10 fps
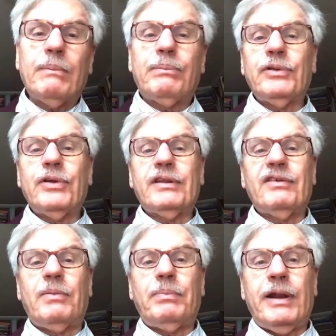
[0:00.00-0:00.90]

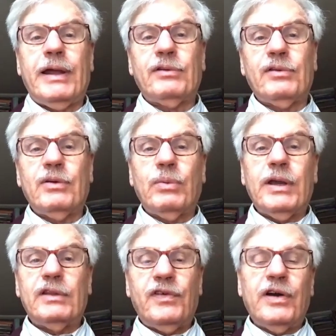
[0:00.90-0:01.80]
productive apparatus, the
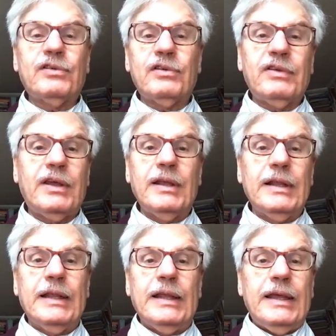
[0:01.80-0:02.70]
way it functions,
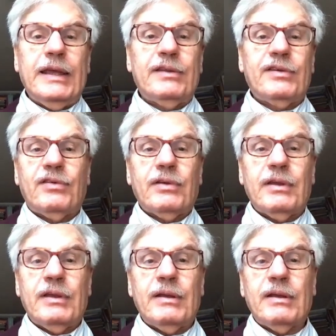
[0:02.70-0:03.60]
it's
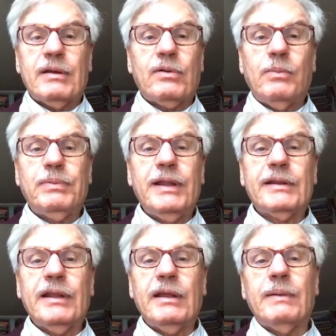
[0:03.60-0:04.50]

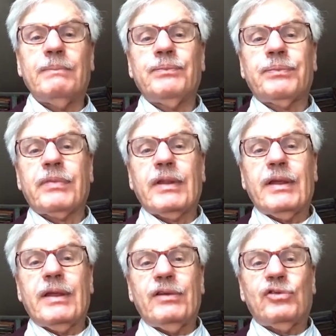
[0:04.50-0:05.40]
completely
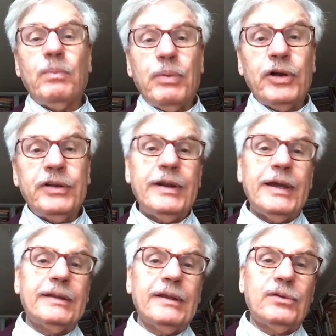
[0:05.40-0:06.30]

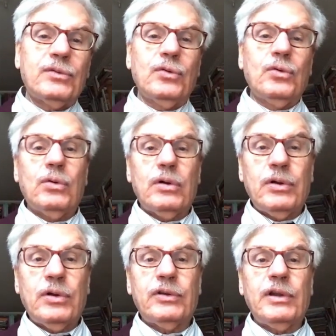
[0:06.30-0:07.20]
subordinated to
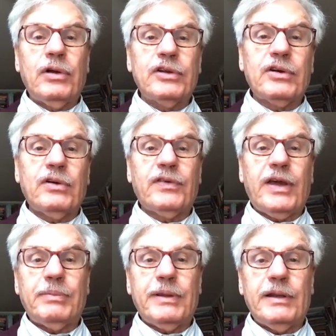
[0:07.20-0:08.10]
the logic of
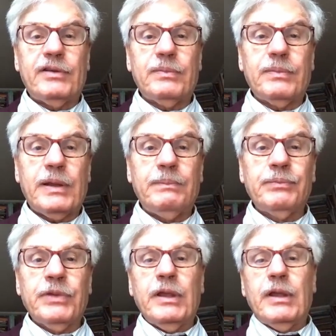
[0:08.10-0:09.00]
capitalism.
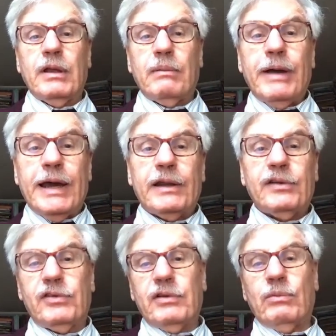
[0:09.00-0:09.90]

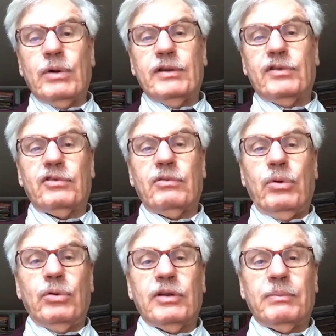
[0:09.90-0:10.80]
Marx once
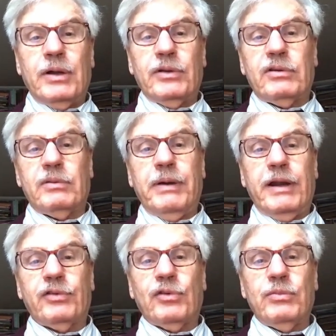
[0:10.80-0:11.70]
wrote about the
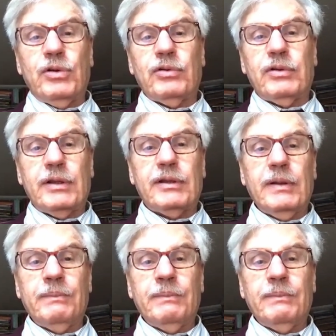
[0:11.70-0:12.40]
Paris Commune that